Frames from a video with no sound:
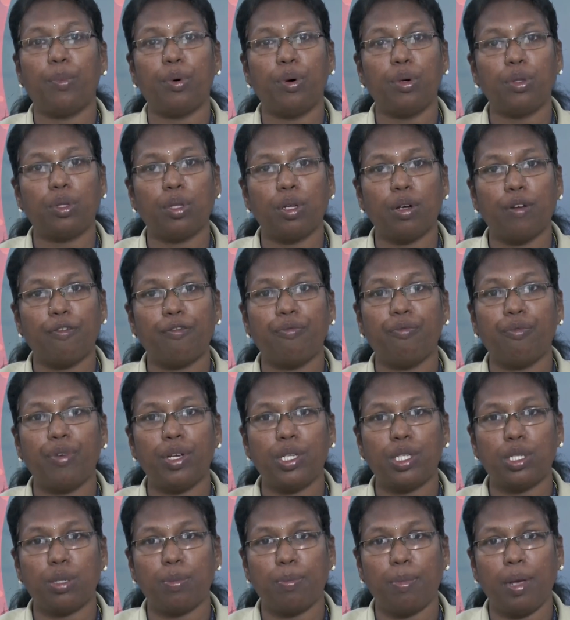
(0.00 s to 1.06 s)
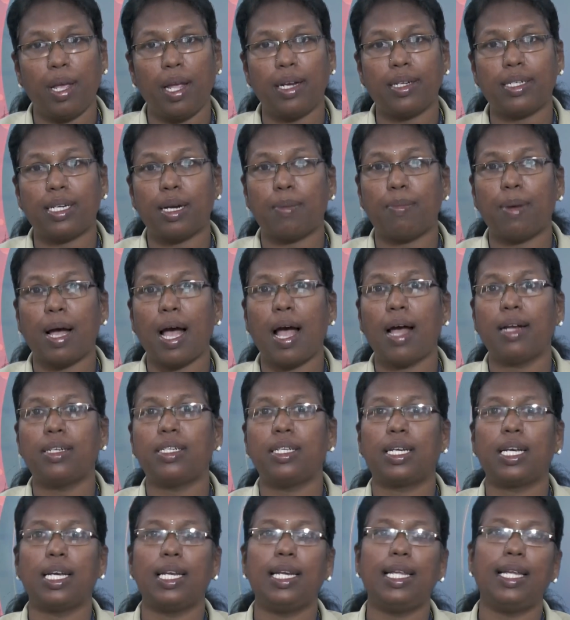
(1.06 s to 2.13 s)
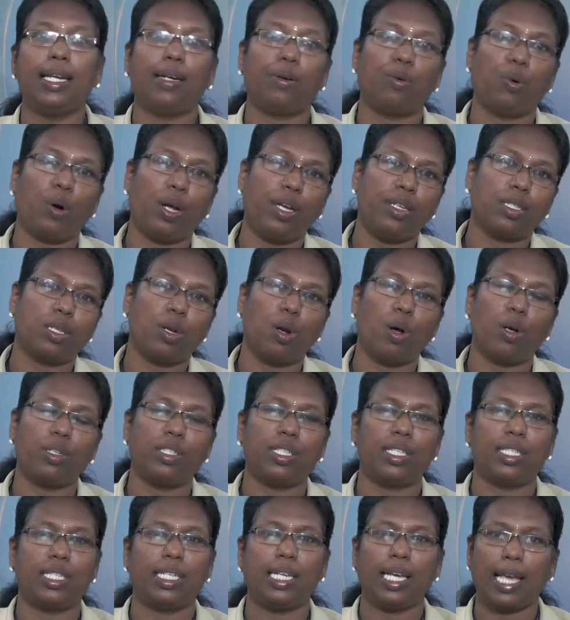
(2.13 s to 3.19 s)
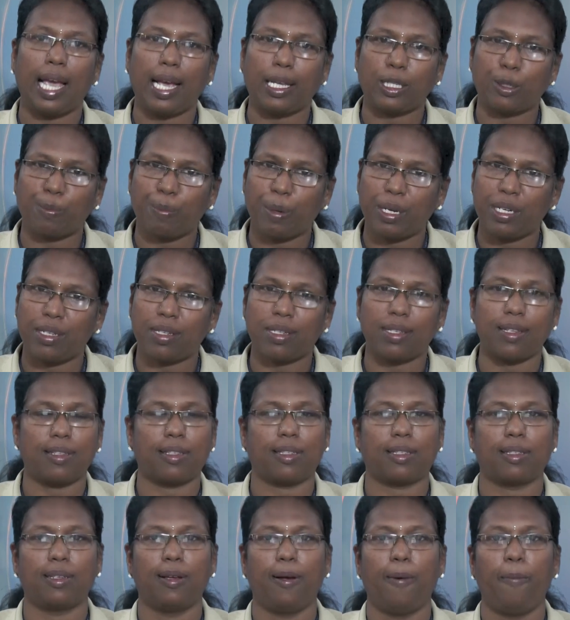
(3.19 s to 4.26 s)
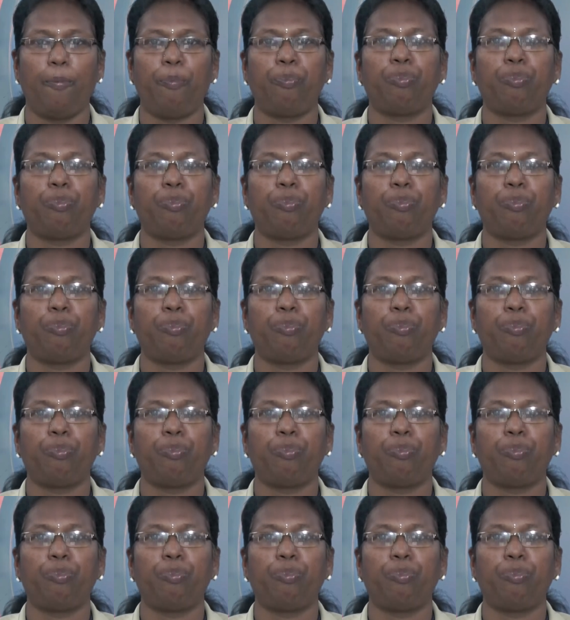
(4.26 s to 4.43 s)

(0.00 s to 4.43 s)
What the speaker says: both of which may dramatically raise logistic expenses.